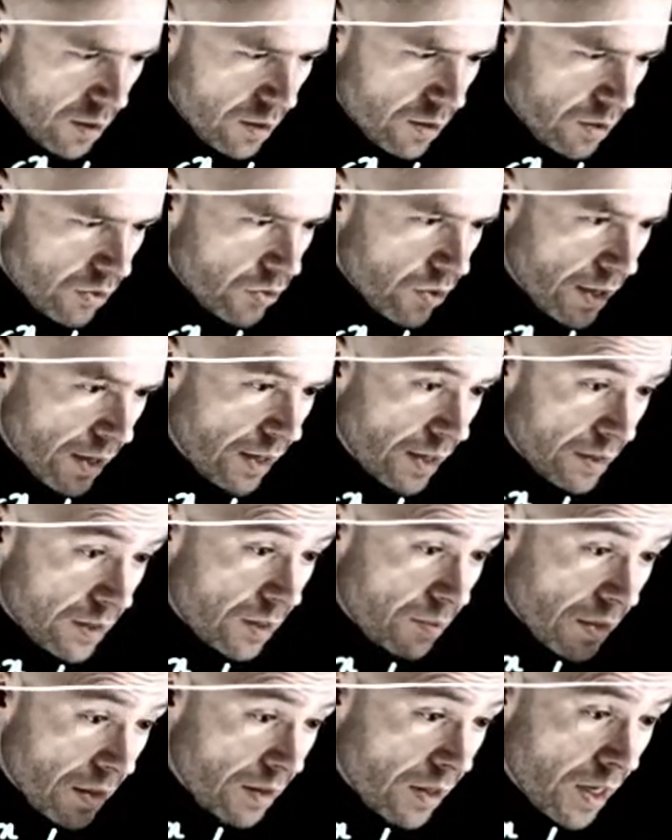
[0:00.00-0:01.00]
try and
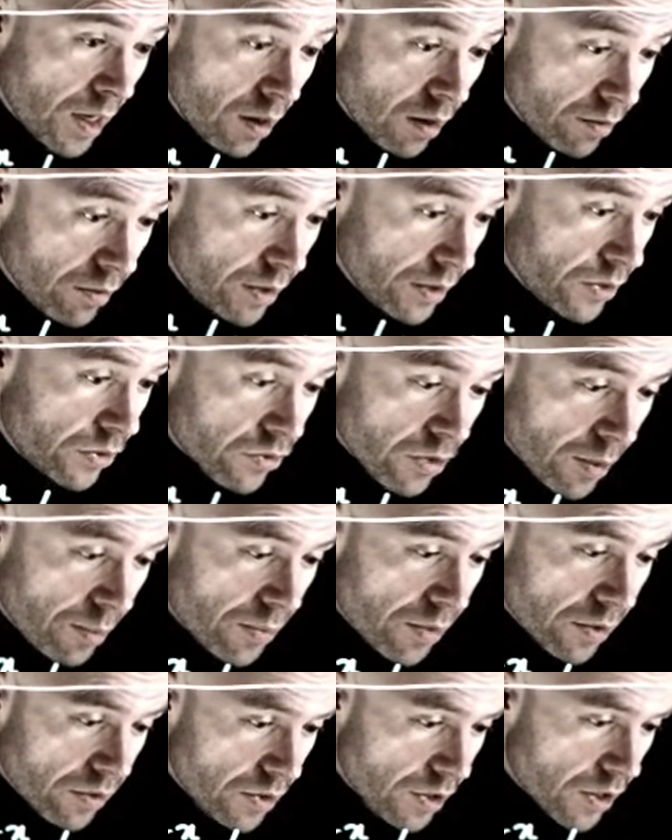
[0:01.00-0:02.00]
estimate the area of this
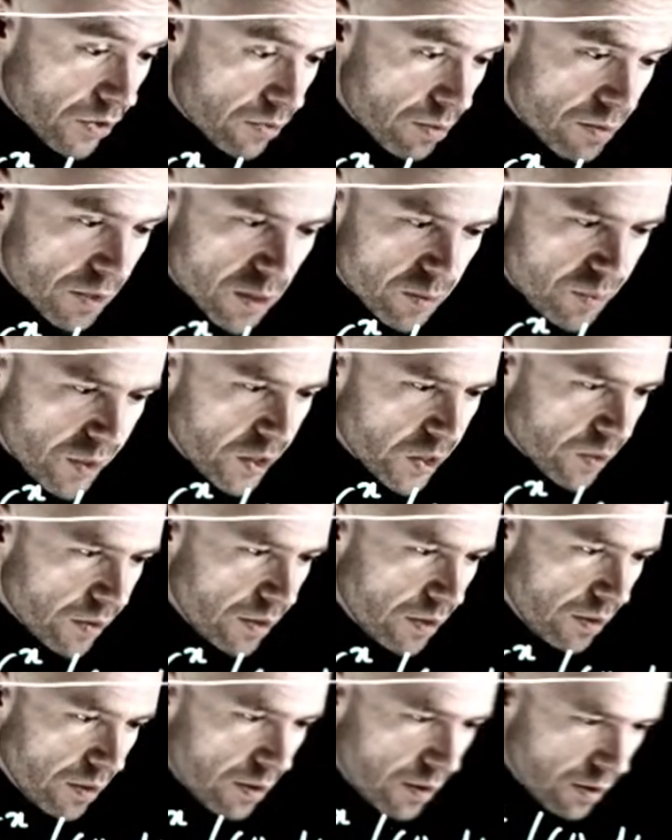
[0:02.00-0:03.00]
strip just from this picture
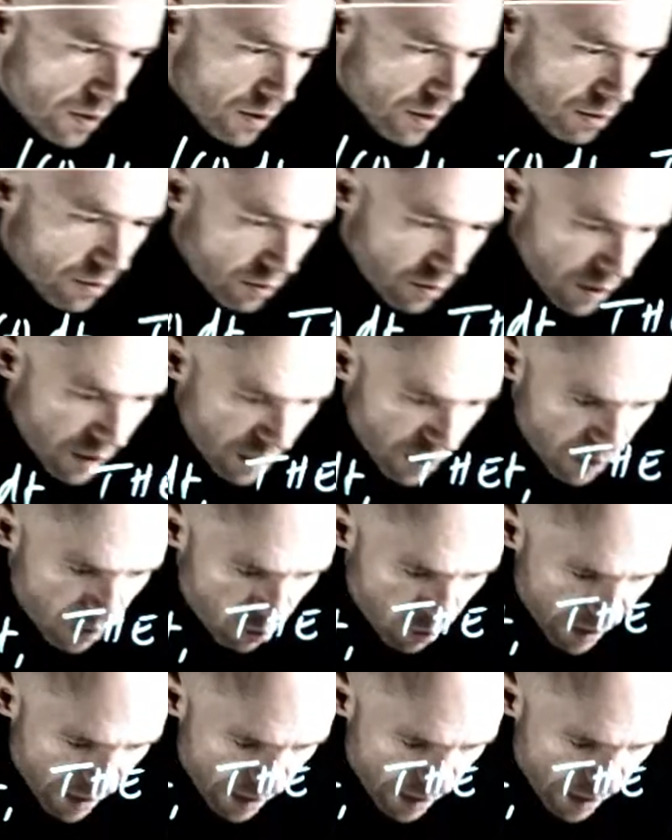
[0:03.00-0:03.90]
alone, we